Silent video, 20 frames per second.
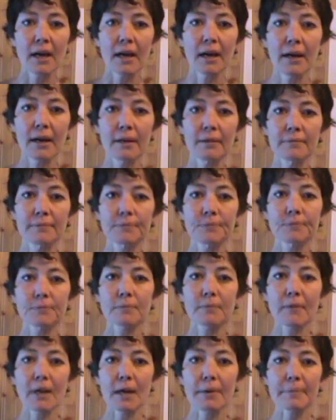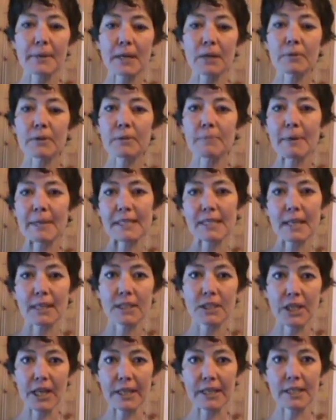I'm here with my
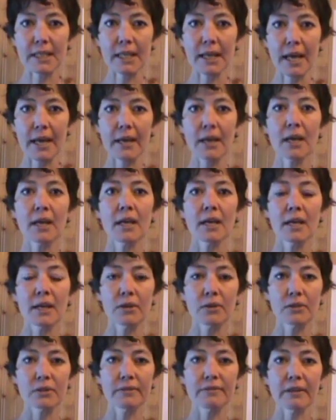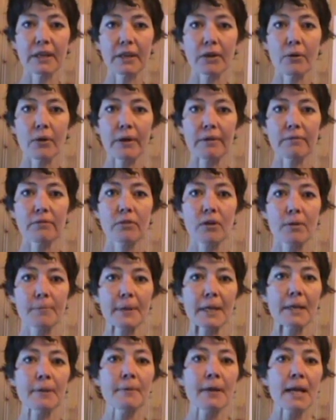son Jake today, who's videoing for
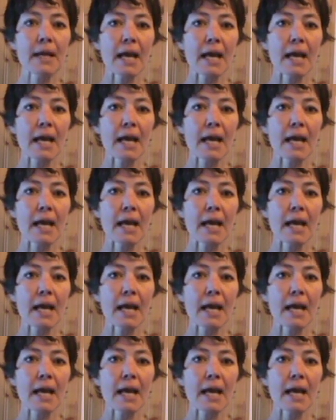me,